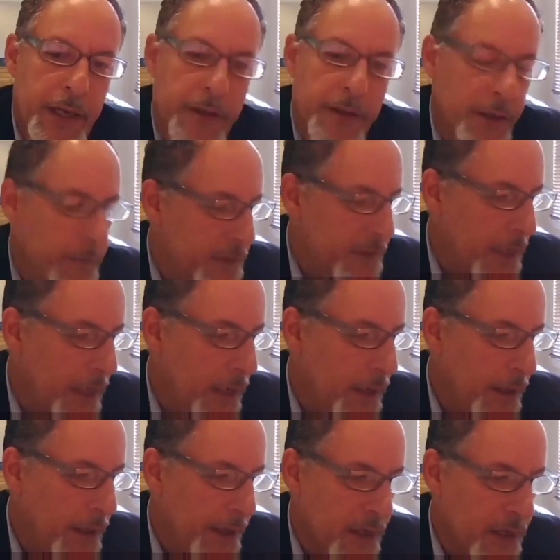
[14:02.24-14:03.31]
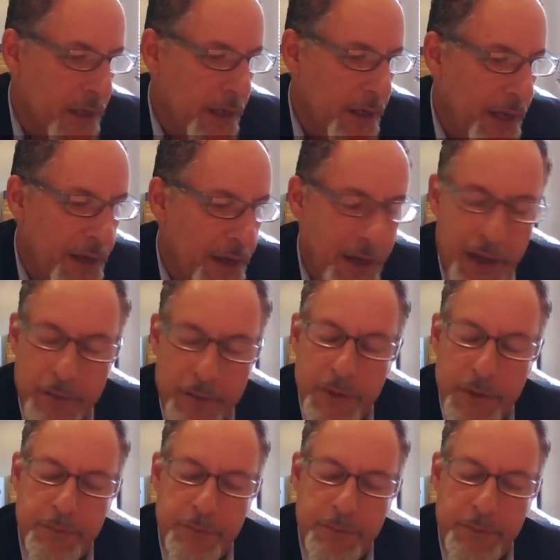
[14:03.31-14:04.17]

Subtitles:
was kind of like, I would